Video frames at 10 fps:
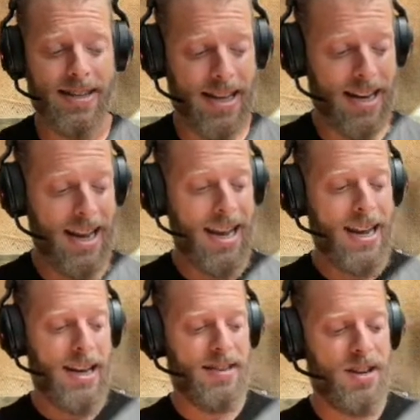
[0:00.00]
that
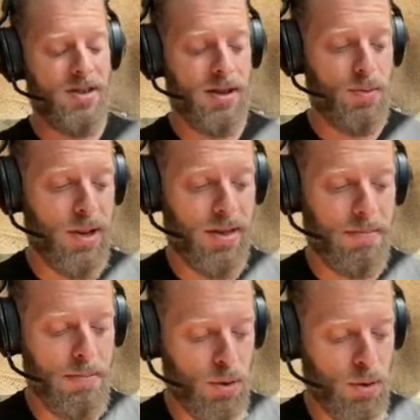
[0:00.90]
essentially with
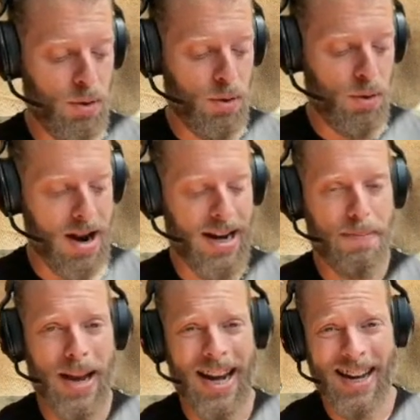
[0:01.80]
most
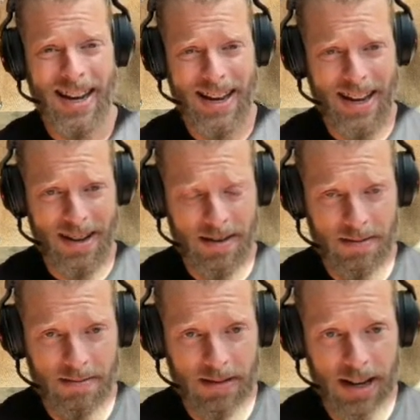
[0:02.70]
chronic pain
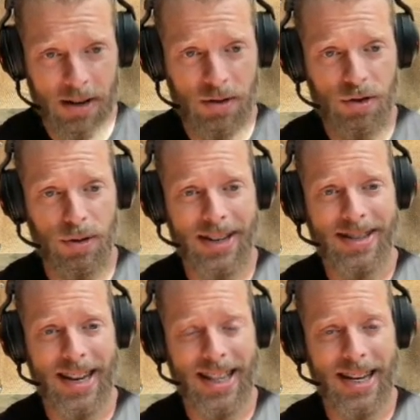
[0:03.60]
in
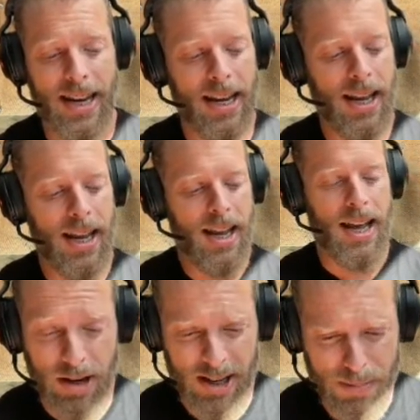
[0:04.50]
joints like the knee,
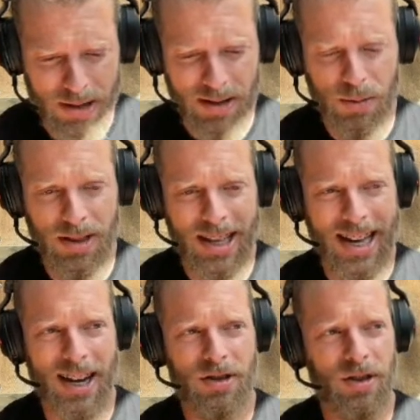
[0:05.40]
especially with
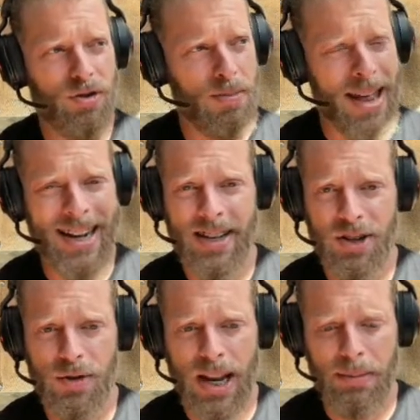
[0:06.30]
traumatic
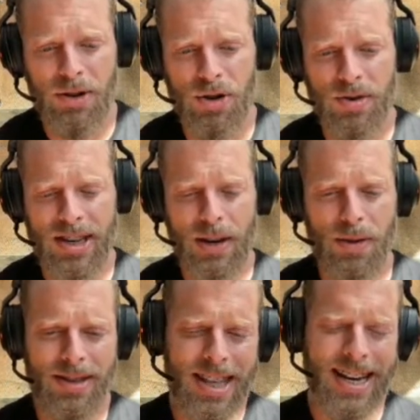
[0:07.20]
tissue damage you see with
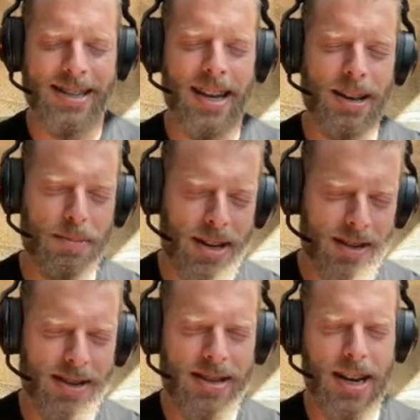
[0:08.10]
things like
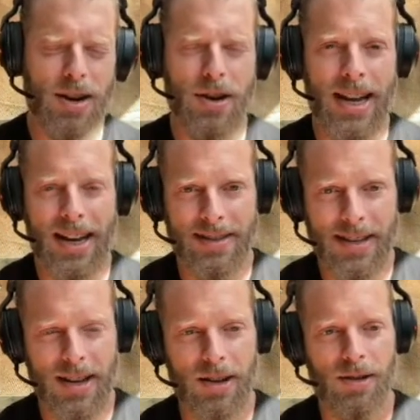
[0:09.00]
meniscus tear,
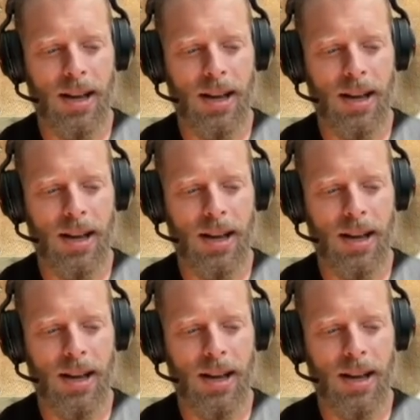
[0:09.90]
ACL,